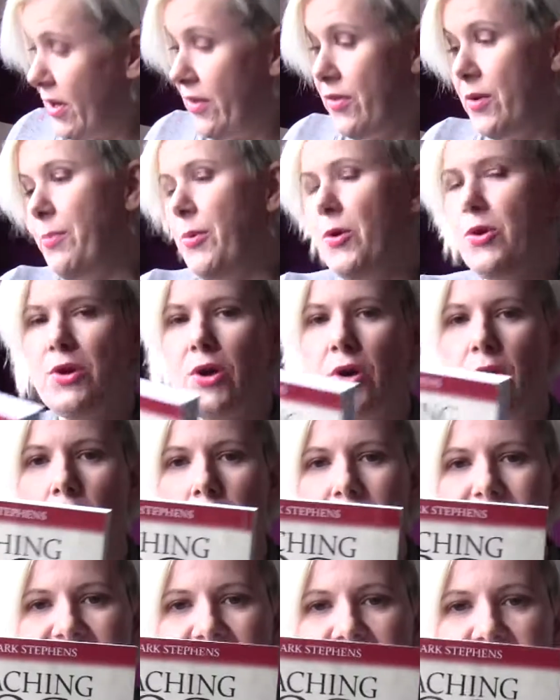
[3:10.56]
have another book
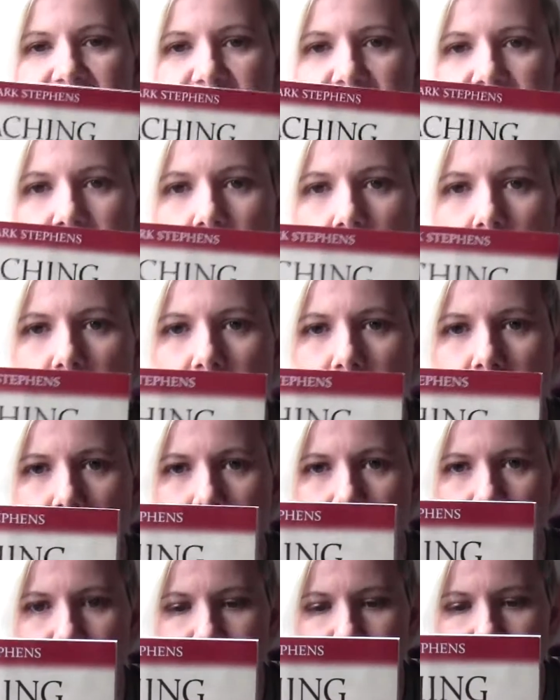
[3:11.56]
on teaching yoga.
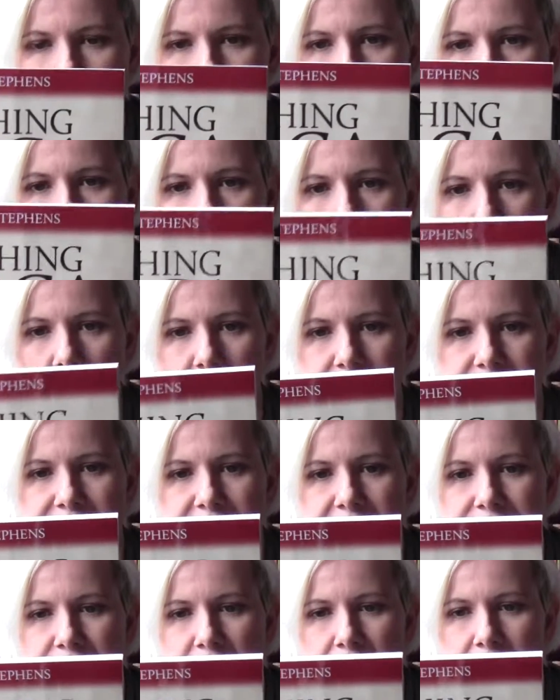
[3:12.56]
This is by Mark
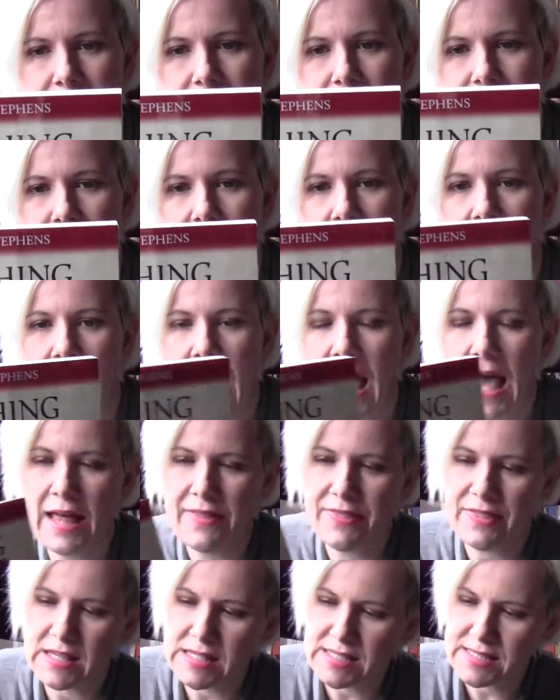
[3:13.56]
Stevens,
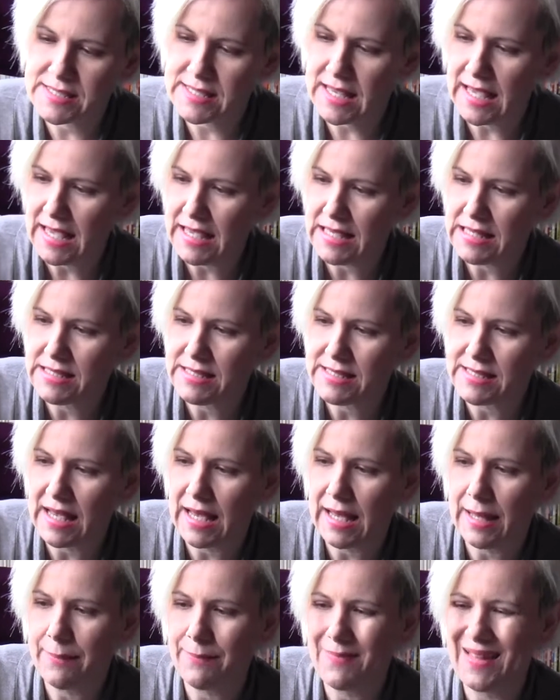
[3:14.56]
and this is
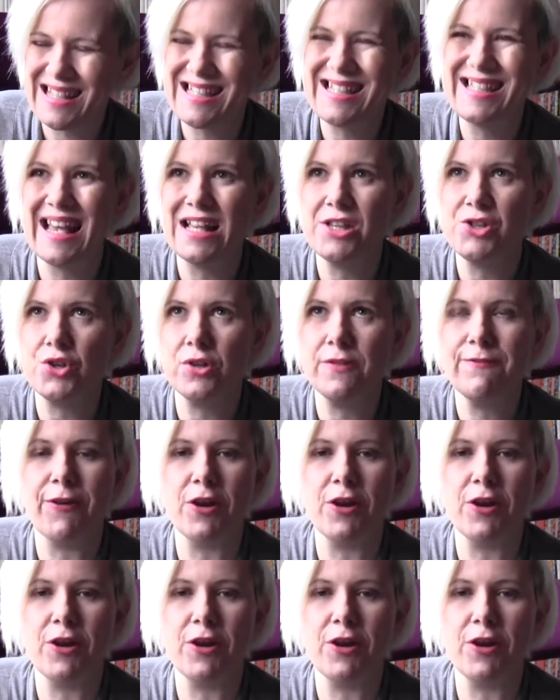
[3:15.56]
Essential